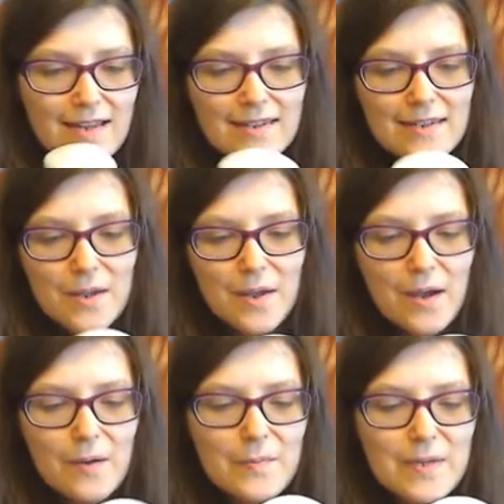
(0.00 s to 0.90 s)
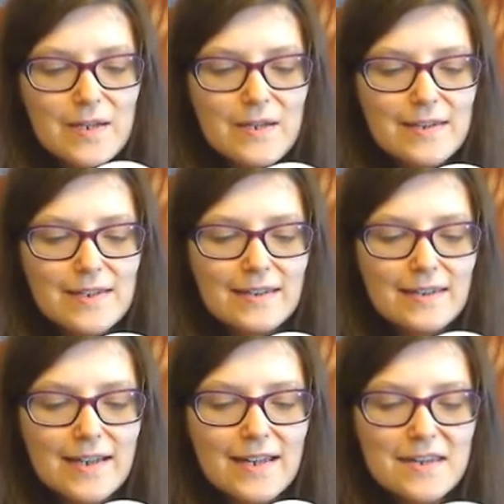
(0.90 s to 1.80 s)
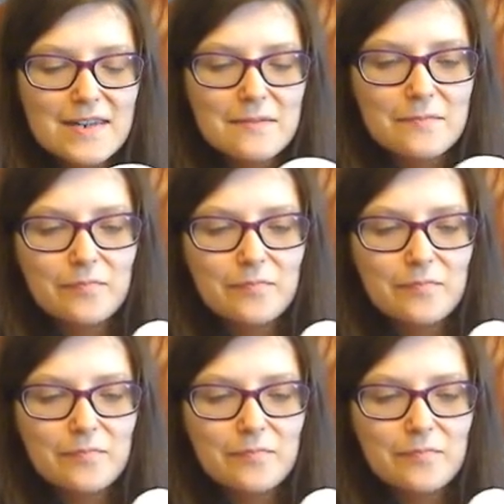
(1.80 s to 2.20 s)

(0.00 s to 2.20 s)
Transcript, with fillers: So I'll be using this